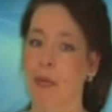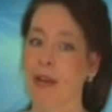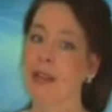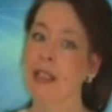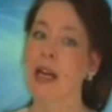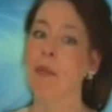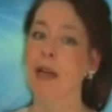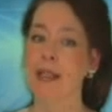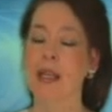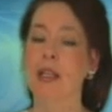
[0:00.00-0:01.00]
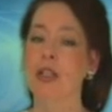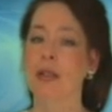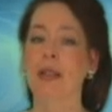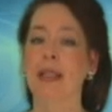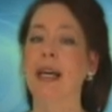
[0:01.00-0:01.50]
By the time my son
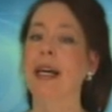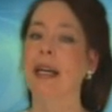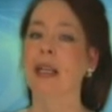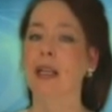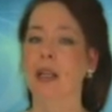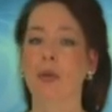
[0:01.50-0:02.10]
turned 9,